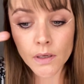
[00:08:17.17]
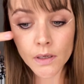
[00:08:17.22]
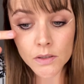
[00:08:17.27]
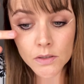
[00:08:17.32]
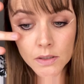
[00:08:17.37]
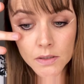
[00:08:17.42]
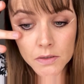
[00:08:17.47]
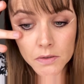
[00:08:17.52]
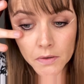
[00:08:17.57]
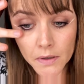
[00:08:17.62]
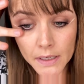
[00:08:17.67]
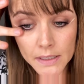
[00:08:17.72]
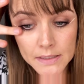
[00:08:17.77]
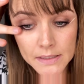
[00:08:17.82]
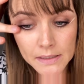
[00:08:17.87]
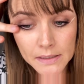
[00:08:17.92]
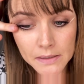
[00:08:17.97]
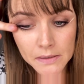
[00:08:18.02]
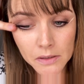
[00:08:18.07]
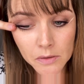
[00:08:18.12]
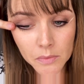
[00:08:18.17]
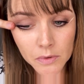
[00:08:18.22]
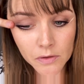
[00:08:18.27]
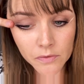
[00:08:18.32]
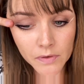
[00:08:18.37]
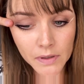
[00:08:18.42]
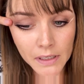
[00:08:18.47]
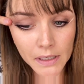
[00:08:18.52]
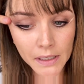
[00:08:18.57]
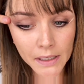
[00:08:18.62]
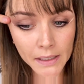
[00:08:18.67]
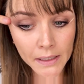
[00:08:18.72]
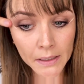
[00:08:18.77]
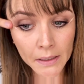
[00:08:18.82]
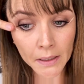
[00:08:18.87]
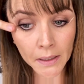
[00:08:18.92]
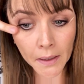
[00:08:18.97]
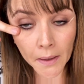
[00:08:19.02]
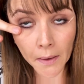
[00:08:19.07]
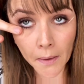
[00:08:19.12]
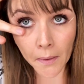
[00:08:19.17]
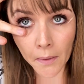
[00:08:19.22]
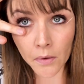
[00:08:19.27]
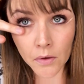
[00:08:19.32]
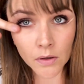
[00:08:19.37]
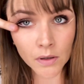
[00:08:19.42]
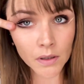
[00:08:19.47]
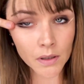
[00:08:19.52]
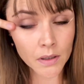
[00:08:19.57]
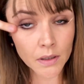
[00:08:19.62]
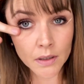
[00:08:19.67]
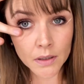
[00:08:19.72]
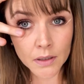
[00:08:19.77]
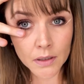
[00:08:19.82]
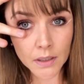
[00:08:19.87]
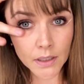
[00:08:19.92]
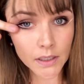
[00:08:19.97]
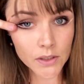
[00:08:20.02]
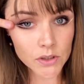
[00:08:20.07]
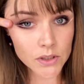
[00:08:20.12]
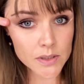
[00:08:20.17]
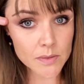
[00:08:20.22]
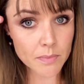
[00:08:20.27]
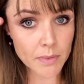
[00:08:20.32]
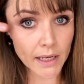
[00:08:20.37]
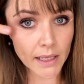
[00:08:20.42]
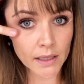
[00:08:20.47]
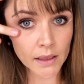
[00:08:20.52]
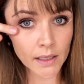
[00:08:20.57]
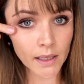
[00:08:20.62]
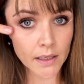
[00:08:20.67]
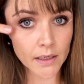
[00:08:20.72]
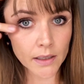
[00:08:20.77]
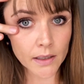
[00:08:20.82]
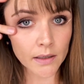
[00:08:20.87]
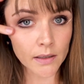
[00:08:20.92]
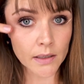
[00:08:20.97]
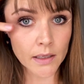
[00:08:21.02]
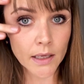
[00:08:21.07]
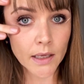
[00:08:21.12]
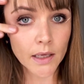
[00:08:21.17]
Just creates a little bit of a line here. And just blend that in.